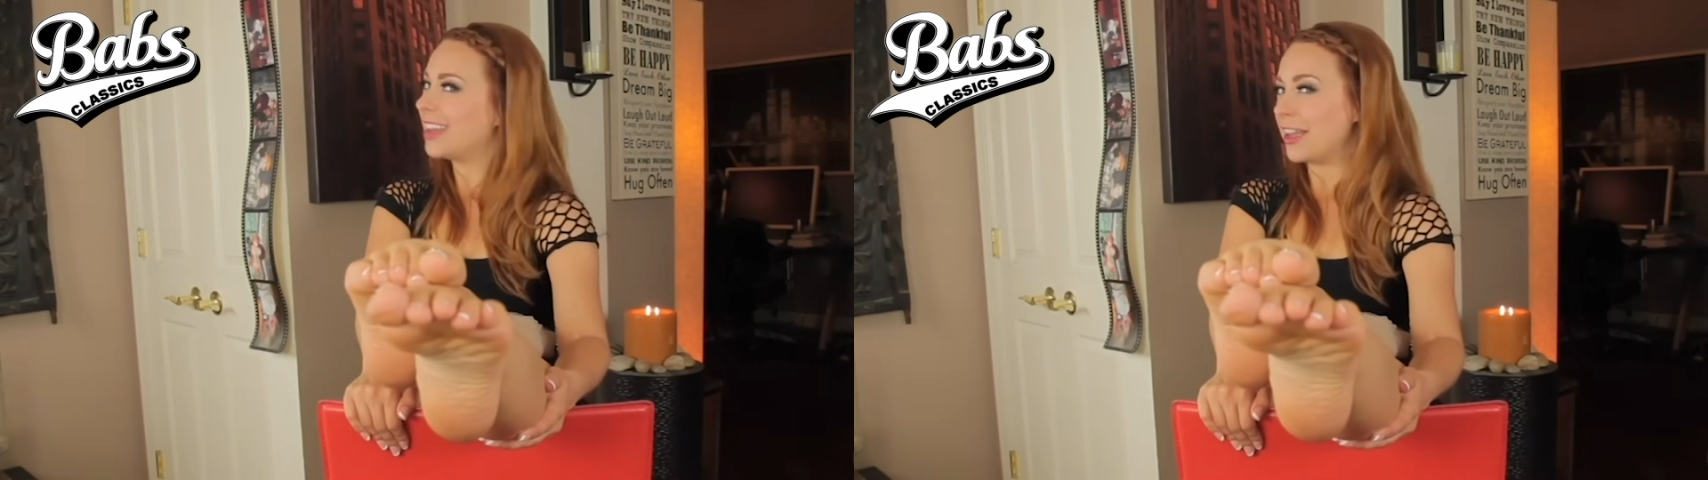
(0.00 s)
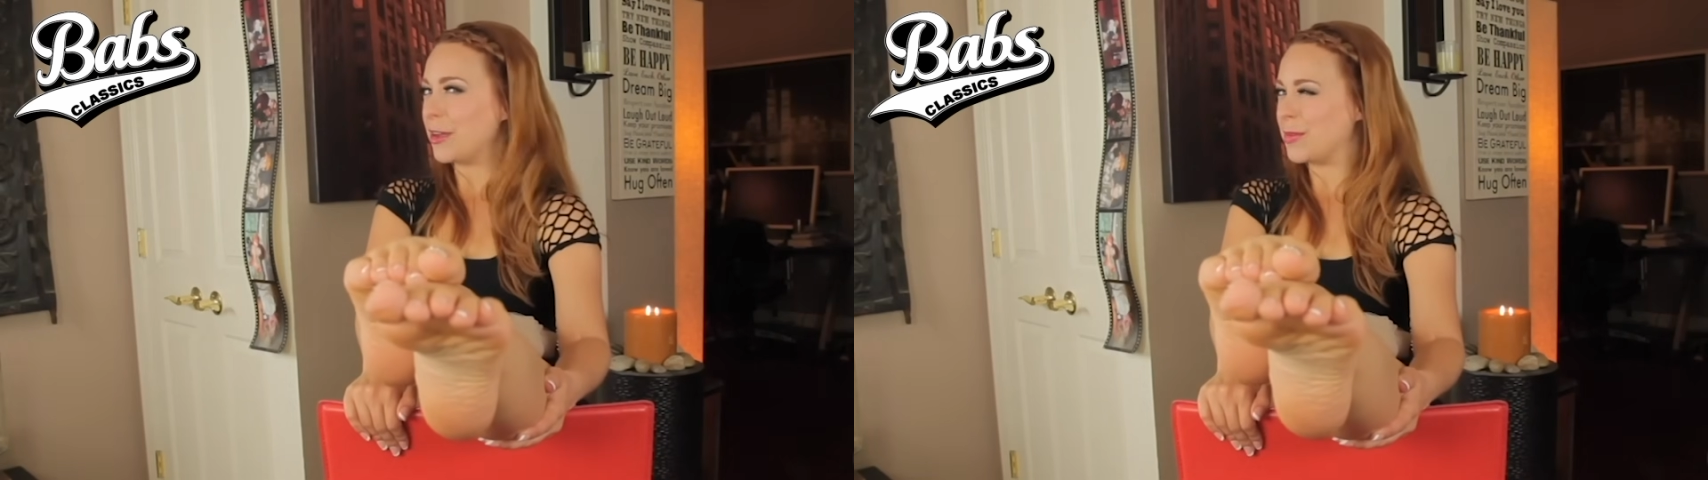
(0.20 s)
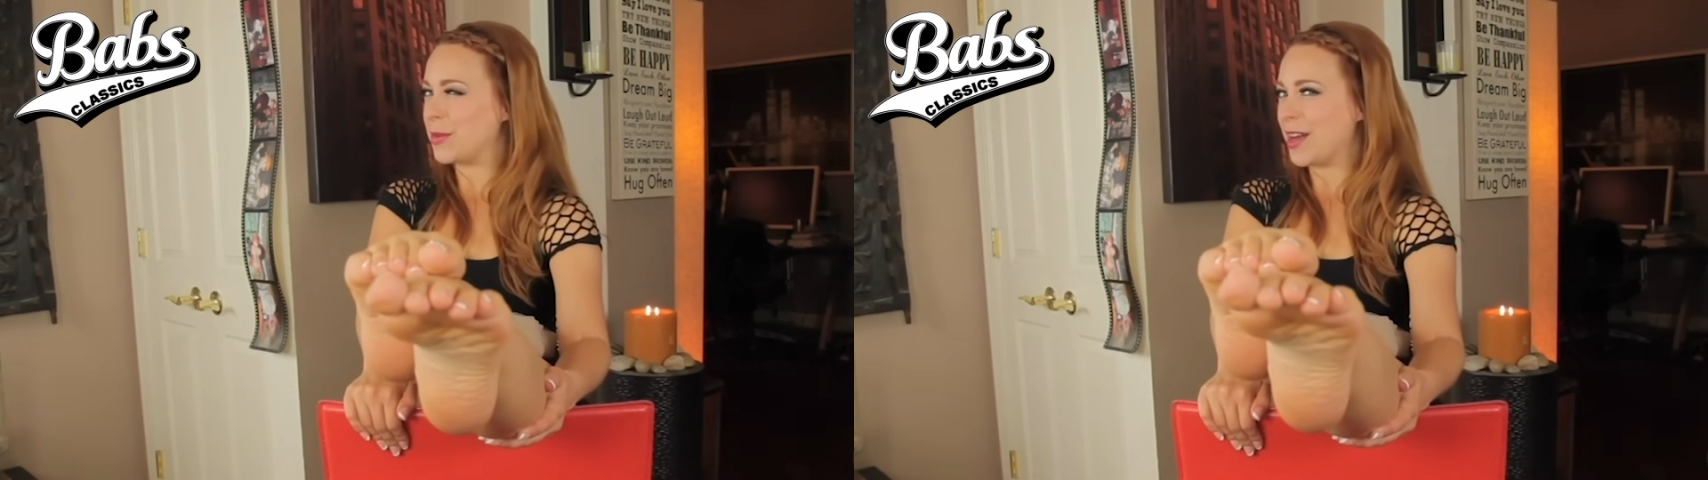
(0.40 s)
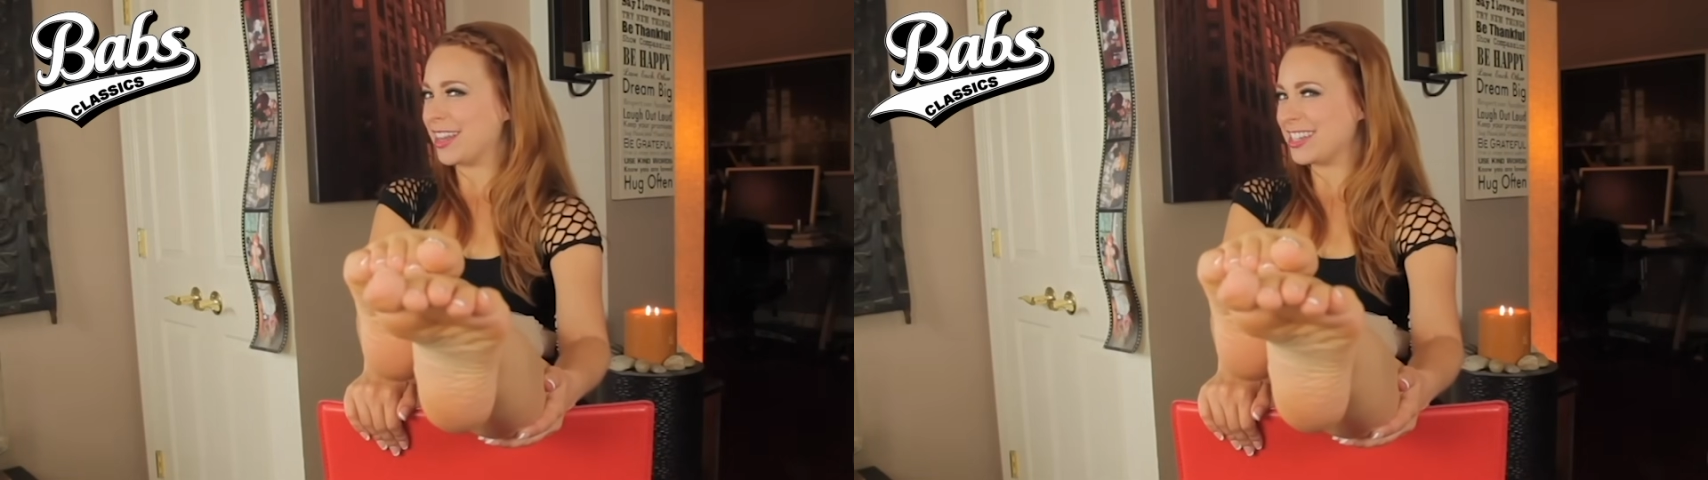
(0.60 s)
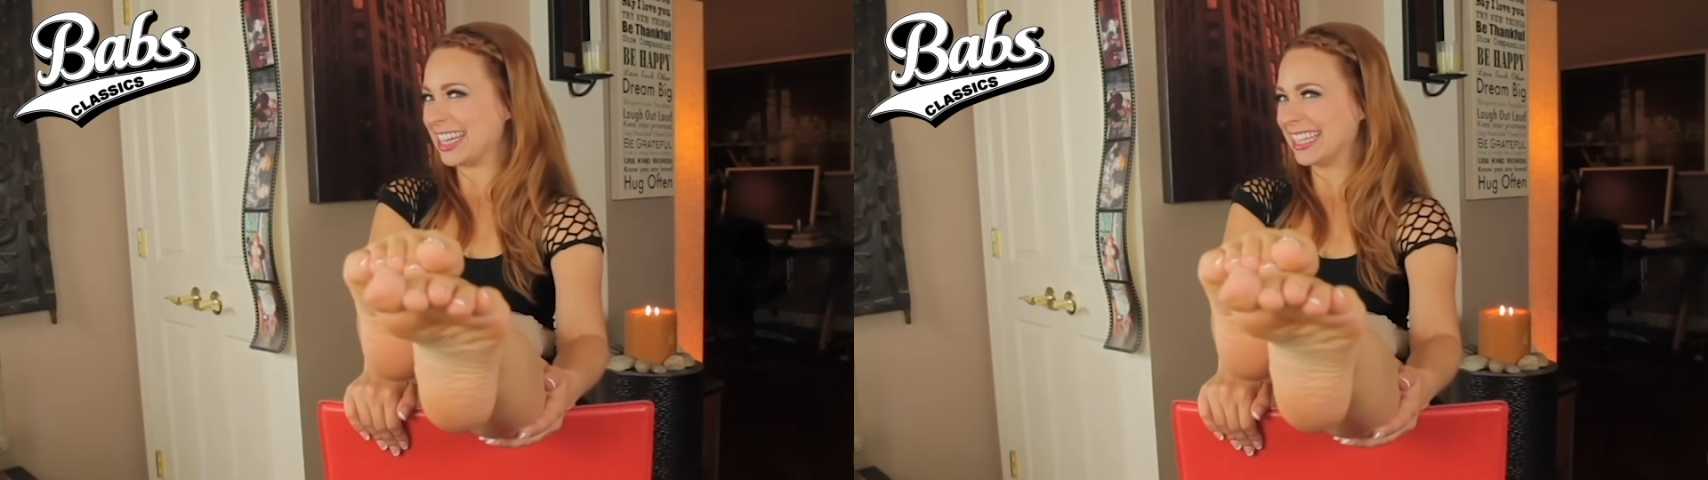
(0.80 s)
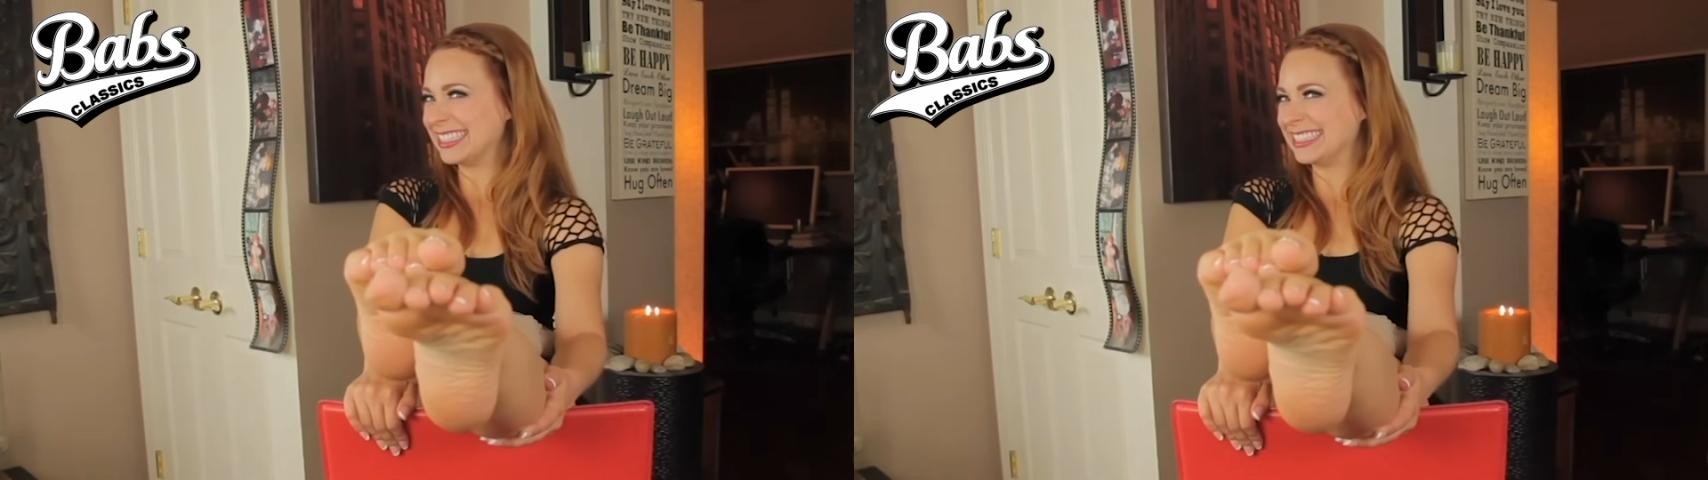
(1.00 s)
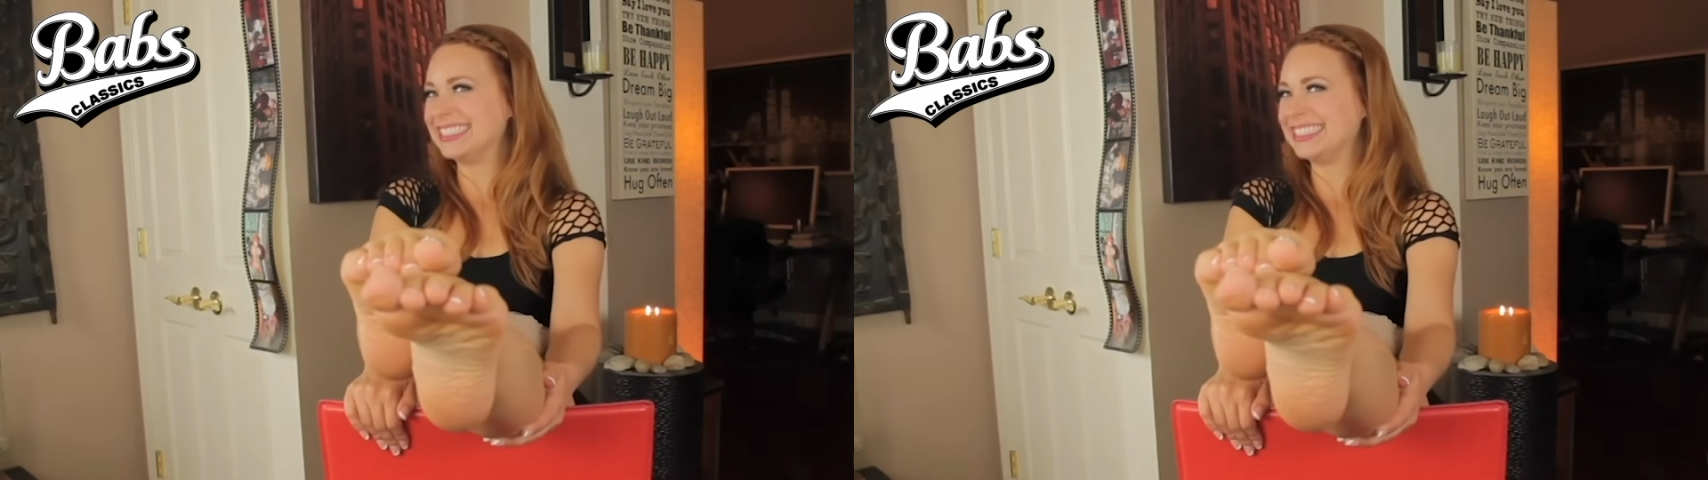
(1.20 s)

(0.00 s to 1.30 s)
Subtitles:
I hope you're watching.